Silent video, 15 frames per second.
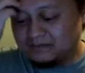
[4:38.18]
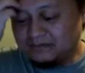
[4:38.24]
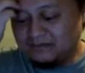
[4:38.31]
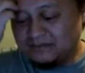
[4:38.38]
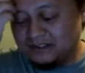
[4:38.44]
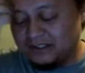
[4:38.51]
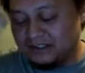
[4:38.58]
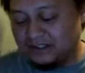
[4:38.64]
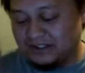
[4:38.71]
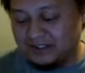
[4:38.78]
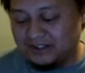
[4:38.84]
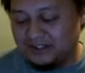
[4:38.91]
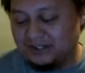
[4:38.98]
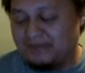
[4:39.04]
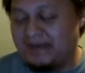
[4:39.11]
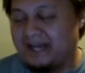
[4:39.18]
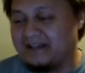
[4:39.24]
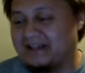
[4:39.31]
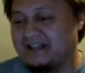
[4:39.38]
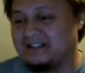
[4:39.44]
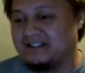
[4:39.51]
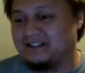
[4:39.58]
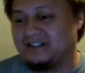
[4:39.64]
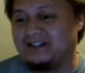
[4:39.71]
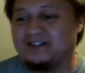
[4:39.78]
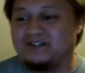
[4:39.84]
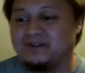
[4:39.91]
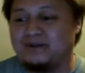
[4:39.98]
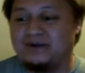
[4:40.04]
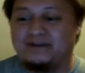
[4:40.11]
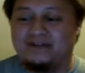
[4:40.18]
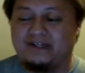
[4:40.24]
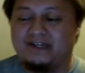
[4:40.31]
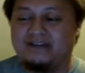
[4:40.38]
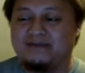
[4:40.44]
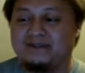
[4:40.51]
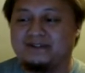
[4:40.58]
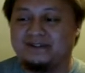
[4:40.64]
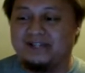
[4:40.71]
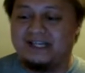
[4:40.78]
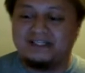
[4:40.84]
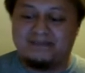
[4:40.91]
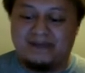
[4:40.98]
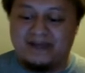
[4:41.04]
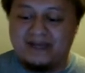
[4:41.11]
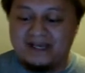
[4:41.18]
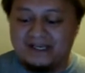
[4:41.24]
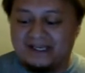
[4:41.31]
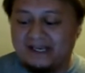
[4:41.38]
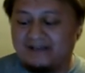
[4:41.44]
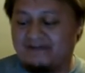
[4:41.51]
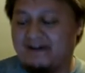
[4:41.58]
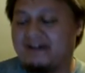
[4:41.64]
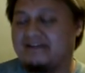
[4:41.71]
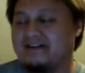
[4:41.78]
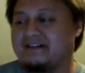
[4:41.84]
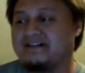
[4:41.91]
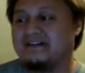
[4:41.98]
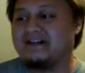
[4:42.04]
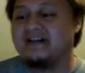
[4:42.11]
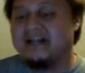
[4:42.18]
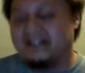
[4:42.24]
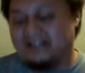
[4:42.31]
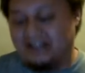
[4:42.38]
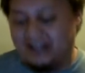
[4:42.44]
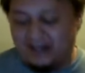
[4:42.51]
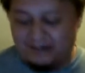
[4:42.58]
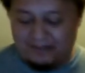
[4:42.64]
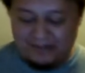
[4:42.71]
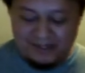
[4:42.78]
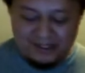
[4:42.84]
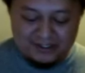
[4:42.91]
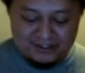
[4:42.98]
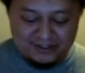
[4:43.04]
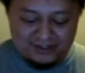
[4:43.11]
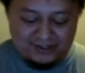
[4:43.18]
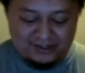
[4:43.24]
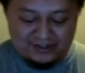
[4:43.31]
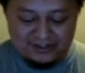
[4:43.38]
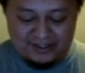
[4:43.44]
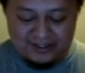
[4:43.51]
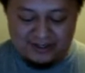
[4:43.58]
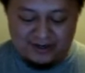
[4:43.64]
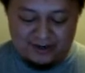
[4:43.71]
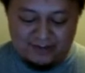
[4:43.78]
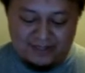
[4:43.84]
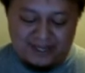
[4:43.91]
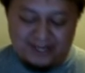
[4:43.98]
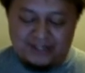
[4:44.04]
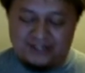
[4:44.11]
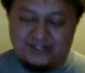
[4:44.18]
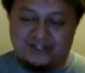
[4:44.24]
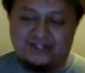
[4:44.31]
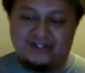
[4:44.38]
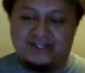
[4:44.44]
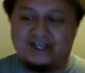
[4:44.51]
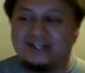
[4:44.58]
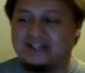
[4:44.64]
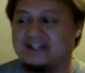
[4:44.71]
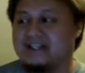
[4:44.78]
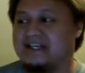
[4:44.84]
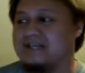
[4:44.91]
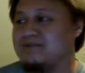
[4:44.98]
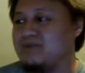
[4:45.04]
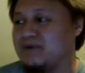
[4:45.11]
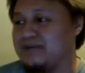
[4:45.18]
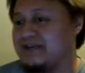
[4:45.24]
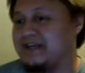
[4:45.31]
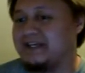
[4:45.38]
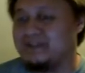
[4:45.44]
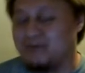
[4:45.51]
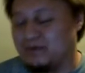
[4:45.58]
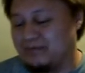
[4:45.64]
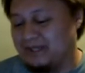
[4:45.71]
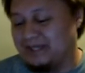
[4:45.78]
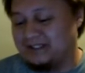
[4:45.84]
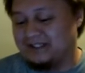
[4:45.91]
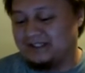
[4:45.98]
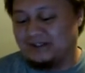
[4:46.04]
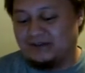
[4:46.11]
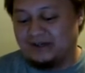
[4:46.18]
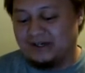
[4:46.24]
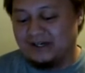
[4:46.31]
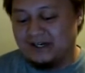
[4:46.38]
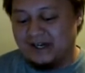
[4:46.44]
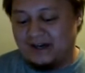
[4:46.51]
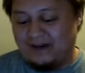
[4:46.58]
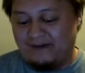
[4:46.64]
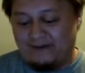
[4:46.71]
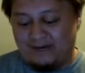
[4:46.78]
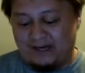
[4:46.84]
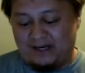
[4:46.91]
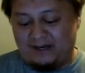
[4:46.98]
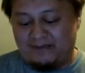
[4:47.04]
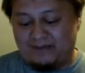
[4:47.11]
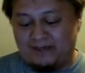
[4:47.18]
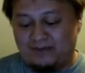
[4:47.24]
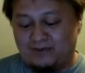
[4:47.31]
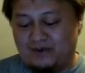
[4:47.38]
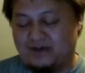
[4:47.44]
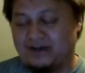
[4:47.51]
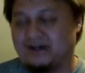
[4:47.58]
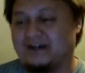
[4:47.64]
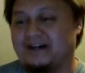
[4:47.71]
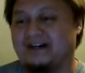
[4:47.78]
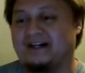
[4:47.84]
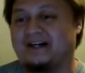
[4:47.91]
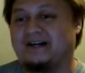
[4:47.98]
The Searcher, pay 1,000 to search, or if your life points are less, gain 500 to help start the Aromage engine and get more things, more pluses, or be more, I